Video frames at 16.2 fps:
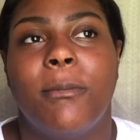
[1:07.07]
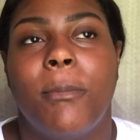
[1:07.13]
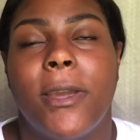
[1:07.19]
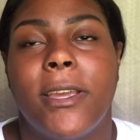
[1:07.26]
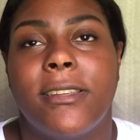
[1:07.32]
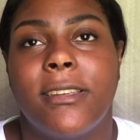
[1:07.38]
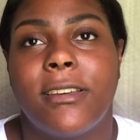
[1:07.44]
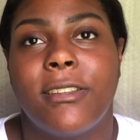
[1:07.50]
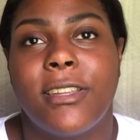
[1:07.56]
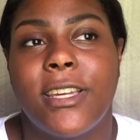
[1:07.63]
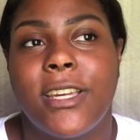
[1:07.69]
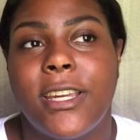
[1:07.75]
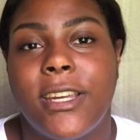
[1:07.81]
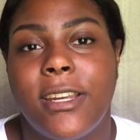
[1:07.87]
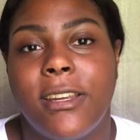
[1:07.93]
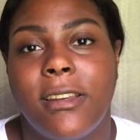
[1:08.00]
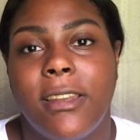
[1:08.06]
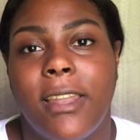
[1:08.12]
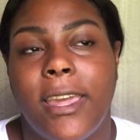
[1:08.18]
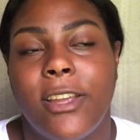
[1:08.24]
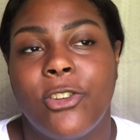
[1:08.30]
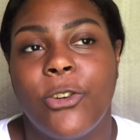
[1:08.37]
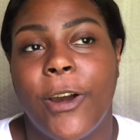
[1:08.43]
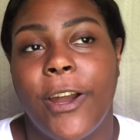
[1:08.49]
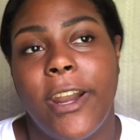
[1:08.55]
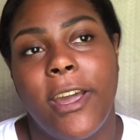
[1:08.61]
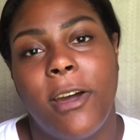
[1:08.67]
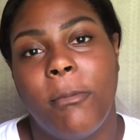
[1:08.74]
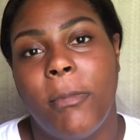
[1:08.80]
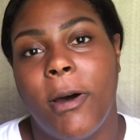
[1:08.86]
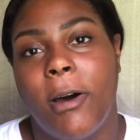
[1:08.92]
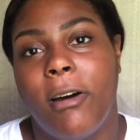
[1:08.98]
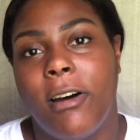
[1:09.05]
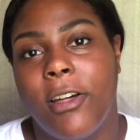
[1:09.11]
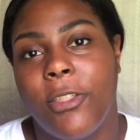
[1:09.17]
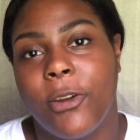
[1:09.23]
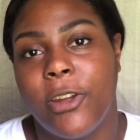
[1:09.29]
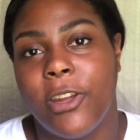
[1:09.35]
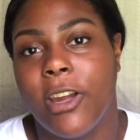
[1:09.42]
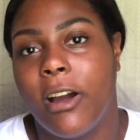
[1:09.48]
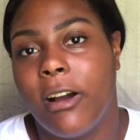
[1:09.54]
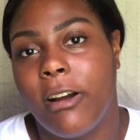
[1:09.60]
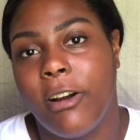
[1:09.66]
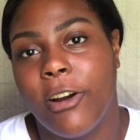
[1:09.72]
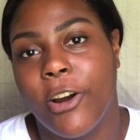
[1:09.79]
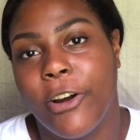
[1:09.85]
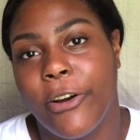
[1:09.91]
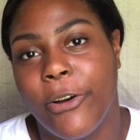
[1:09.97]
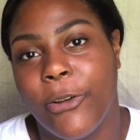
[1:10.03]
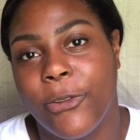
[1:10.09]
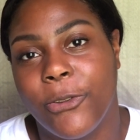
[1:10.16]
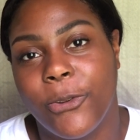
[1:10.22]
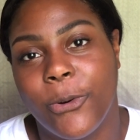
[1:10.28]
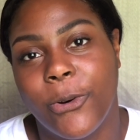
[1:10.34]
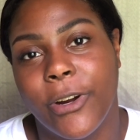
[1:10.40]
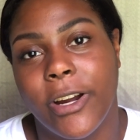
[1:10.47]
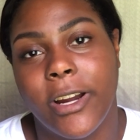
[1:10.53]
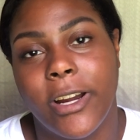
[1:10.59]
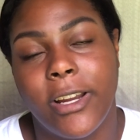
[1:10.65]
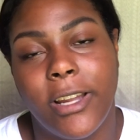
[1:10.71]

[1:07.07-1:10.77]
basically like try to help out other young girls or